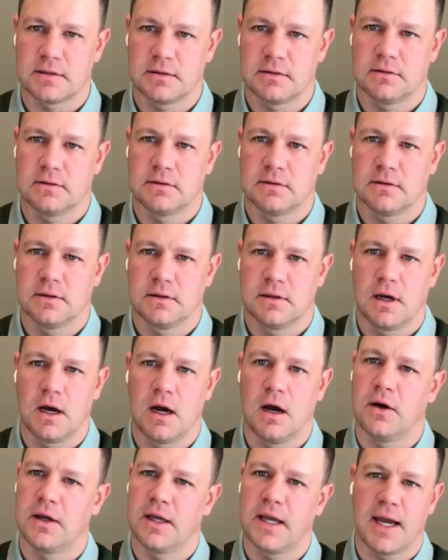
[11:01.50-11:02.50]
Right?
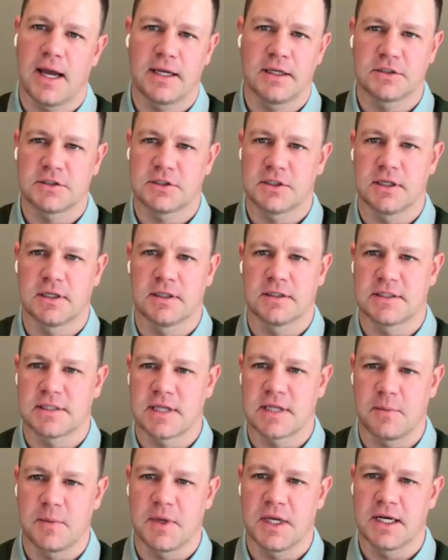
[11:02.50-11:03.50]
Oh yeah, you should have
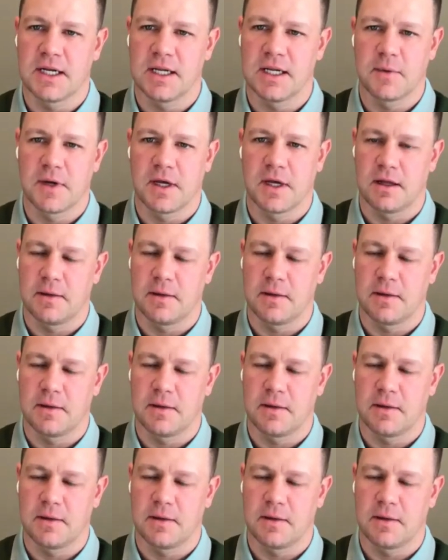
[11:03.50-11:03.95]
sent me an email.